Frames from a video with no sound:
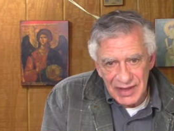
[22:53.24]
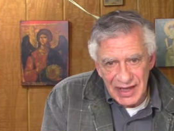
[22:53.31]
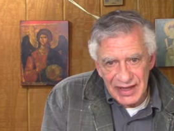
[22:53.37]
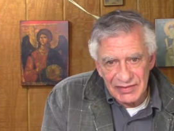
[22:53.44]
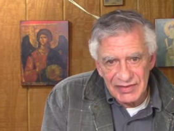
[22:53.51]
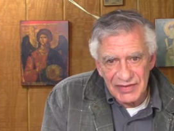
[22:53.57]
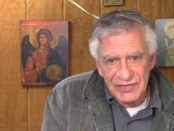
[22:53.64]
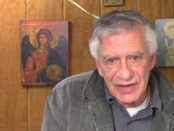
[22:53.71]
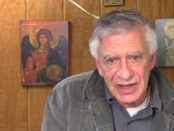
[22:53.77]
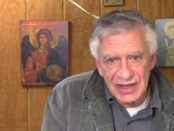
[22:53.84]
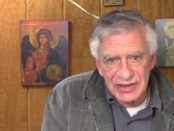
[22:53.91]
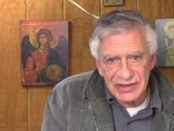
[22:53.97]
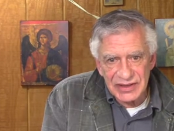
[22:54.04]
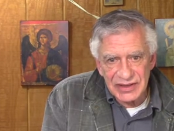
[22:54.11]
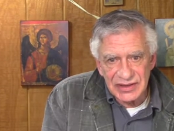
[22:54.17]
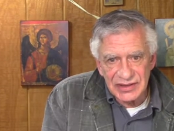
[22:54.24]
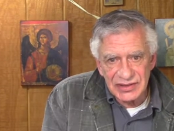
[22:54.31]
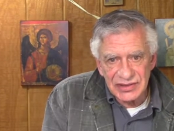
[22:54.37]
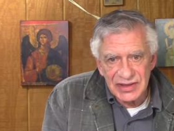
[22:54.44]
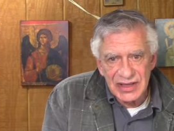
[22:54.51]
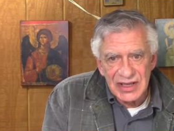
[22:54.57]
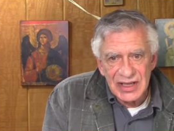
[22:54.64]
from that of the
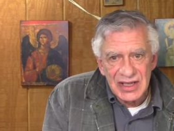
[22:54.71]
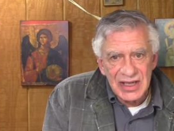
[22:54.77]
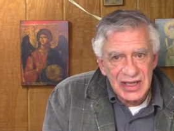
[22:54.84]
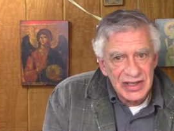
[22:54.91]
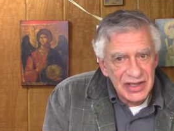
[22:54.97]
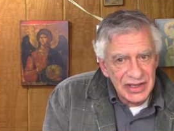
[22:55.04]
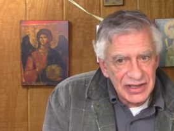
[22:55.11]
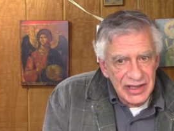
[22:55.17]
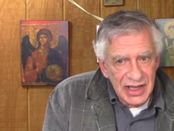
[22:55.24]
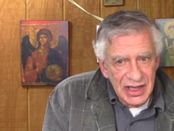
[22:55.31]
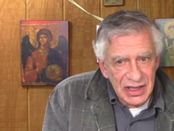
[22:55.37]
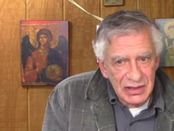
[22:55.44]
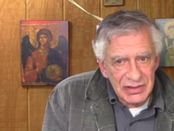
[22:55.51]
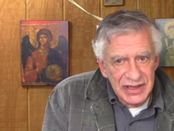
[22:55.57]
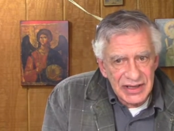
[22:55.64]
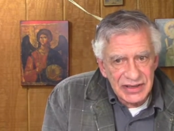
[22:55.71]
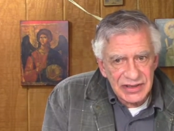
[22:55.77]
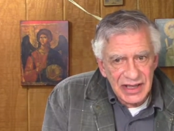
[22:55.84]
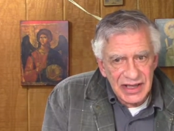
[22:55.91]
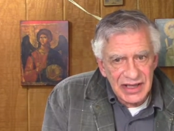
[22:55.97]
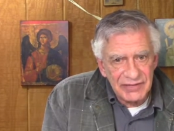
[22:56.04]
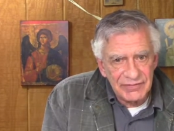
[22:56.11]
Pharisees. The
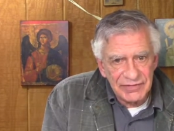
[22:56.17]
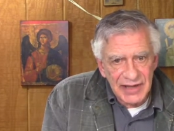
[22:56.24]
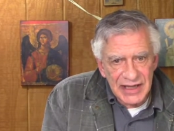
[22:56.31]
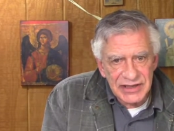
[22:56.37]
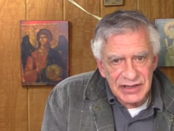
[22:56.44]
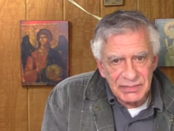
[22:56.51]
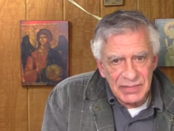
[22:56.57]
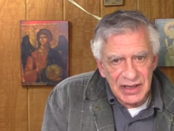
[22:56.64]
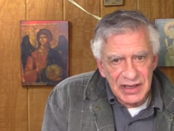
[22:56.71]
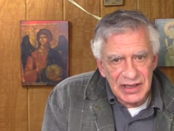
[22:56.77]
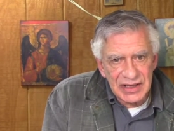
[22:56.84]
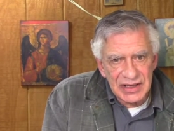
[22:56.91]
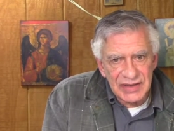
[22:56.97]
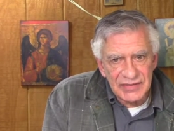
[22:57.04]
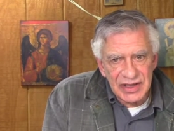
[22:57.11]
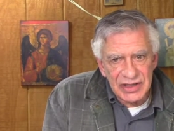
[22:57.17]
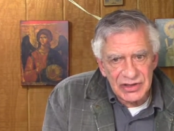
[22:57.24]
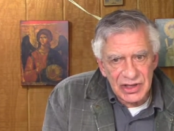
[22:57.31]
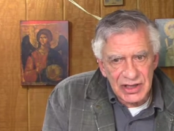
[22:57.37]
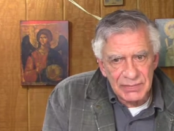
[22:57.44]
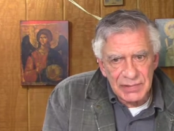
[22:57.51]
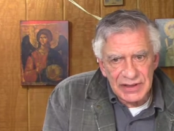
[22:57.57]
narrowness and inflexibility
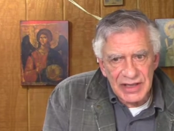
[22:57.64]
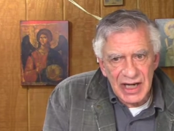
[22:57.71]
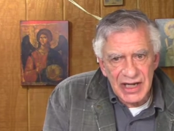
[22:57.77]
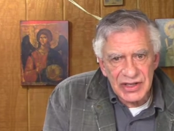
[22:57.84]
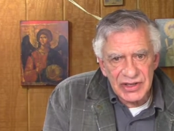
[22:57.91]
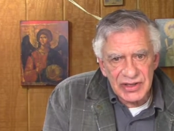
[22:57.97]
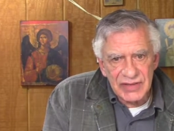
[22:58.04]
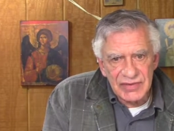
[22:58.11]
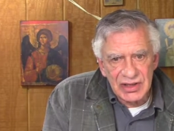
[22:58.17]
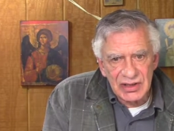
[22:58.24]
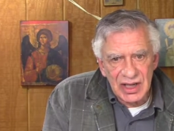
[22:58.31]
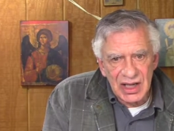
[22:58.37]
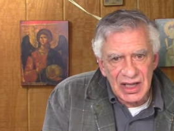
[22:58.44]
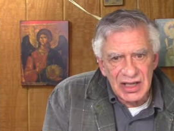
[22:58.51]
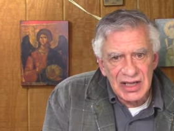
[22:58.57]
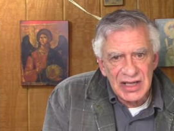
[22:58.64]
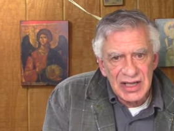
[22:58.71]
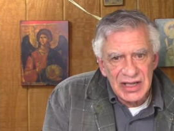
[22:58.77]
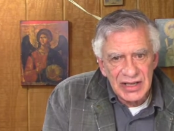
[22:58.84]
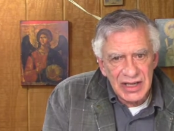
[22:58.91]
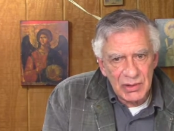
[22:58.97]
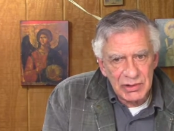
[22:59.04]
of the interpretation of the
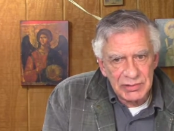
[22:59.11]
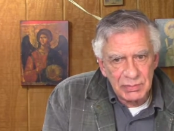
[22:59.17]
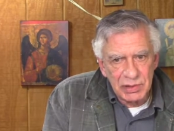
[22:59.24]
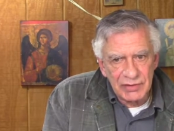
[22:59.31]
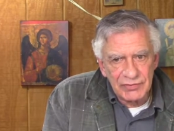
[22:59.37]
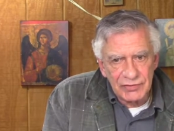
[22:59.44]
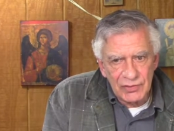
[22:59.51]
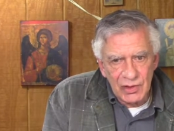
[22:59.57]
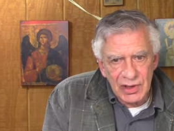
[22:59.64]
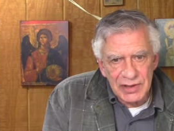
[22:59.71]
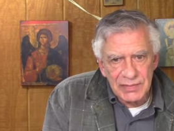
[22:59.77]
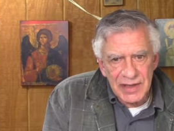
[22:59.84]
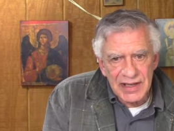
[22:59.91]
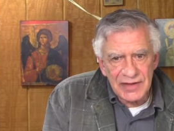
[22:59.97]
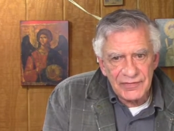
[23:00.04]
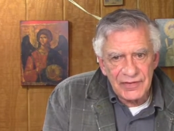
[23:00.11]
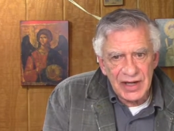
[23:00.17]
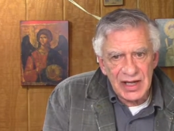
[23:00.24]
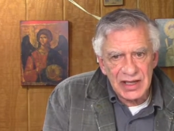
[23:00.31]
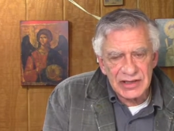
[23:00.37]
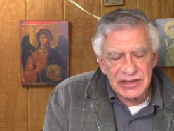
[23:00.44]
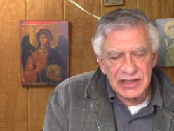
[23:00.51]
law that was put forth by
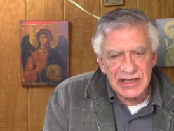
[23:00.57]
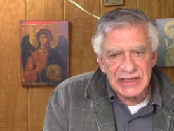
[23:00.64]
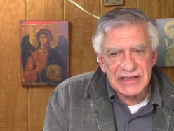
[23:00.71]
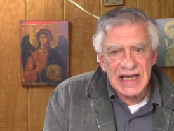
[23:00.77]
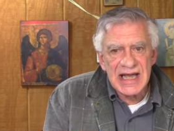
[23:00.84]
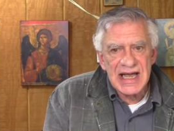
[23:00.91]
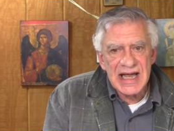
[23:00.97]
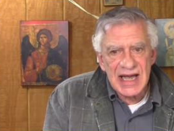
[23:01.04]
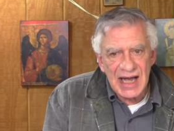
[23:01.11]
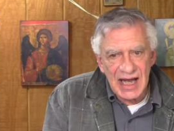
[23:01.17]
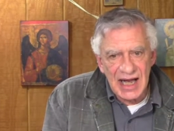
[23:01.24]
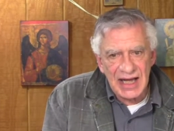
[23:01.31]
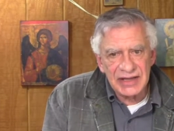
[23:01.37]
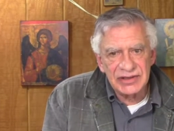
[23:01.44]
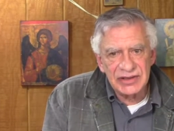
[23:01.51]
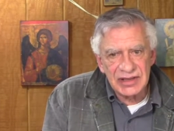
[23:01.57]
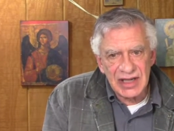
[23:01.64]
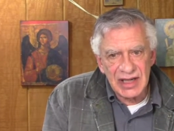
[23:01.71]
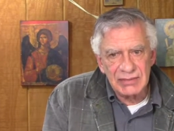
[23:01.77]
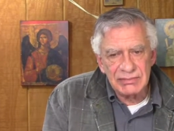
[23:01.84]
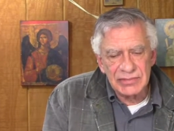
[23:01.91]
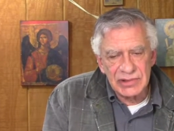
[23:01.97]
the Pharisees
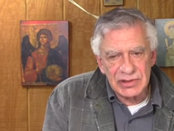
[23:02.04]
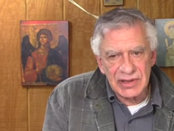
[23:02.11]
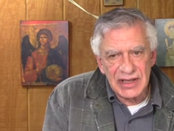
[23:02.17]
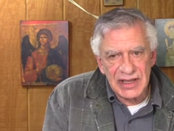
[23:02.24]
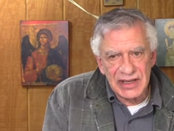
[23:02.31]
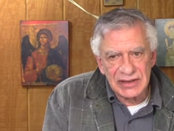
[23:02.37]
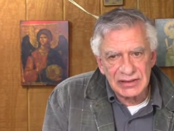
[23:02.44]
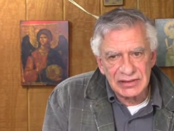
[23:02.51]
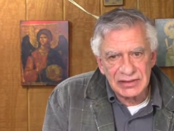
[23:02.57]
had to come to an